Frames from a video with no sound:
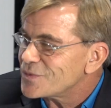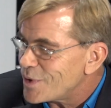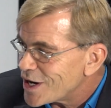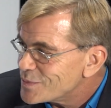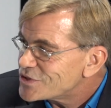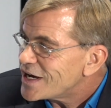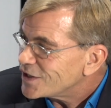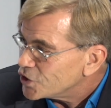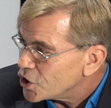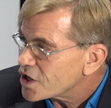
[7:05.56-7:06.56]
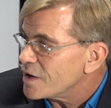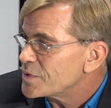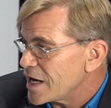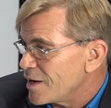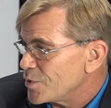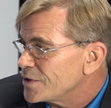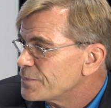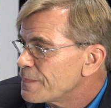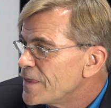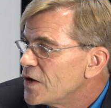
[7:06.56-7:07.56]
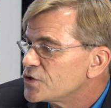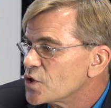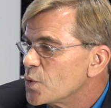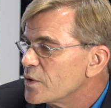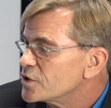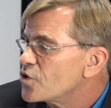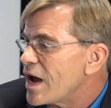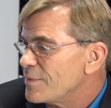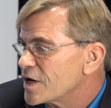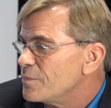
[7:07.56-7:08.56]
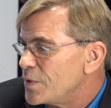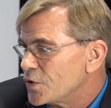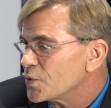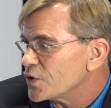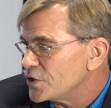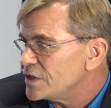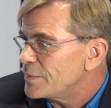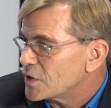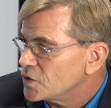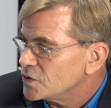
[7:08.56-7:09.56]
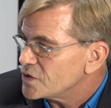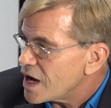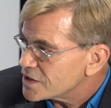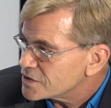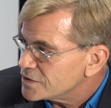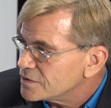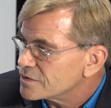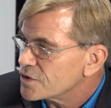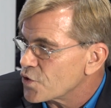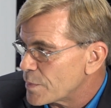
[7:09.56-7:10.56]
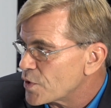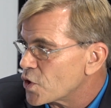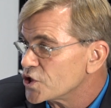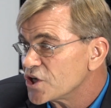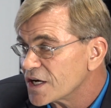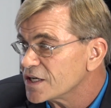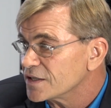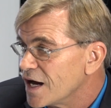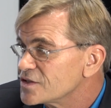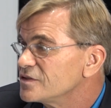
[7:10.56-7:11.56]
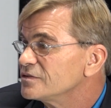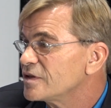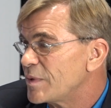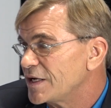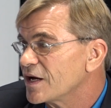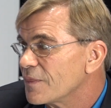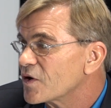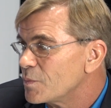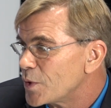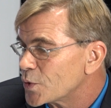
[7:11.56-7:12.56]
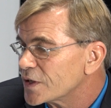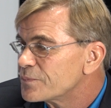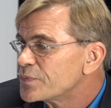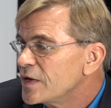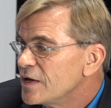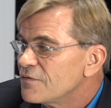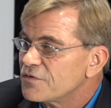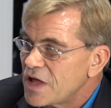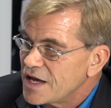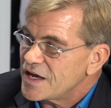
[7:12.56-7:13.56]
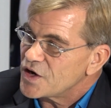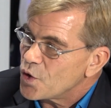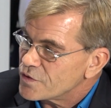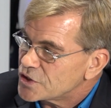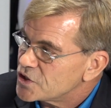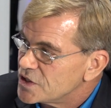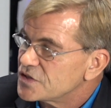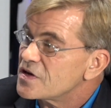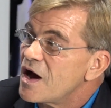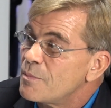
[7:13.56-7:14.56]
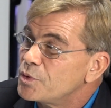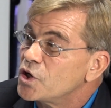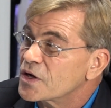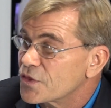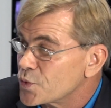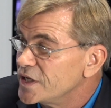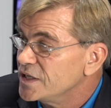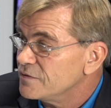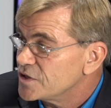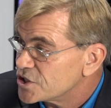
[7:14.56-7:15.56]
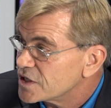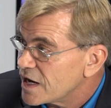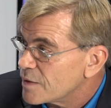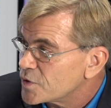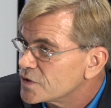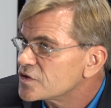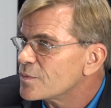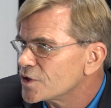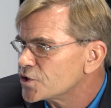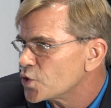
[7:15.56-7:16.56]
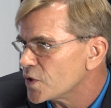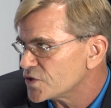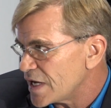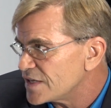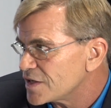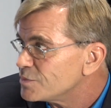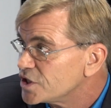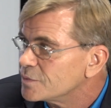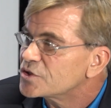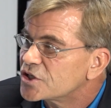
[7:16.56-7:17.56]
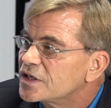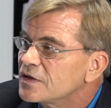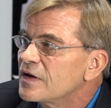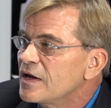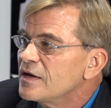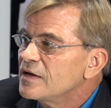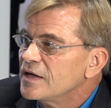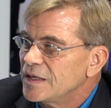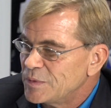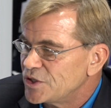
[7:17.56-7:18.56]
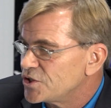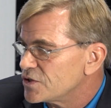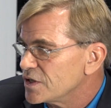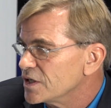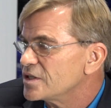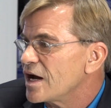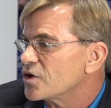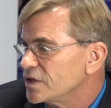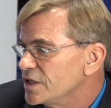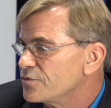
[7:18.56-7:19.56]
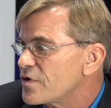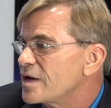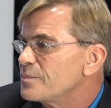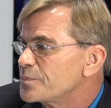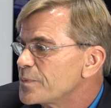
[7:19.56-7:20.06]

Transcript: the bottom side lookup camera. So we would grab a component with our typical nozzle, gripper, or chucking nozzle, depending on the component, fly that over to this UpLook 3D vision camera, similar to a SMT machine, image the entire lead frame,